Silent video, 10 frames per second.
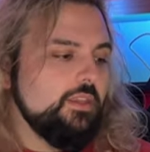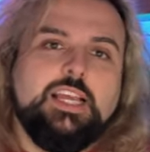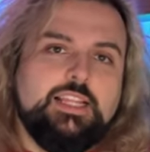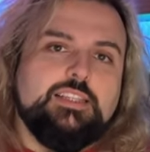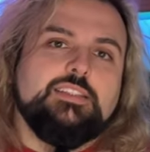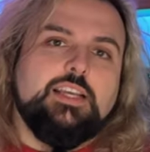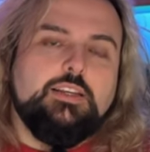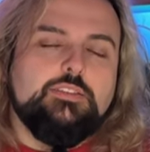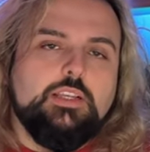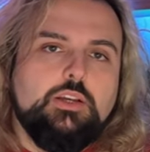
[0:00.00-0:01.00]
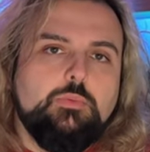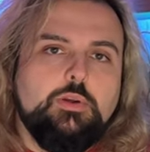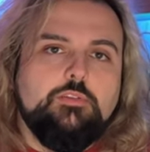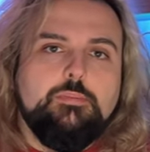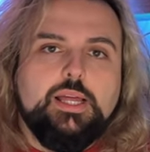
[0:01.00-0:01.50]
And it saves a little
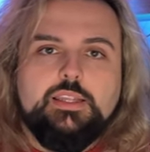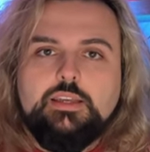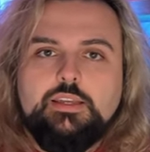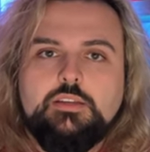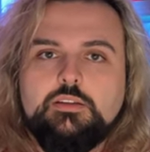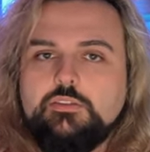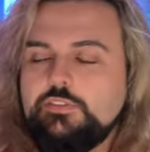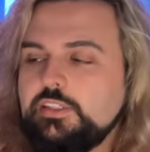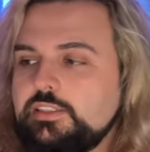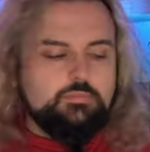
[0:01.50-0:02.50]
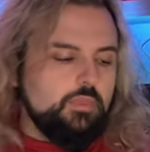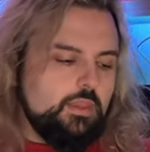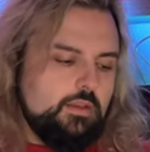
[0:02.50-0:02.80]
bit of money, obviously.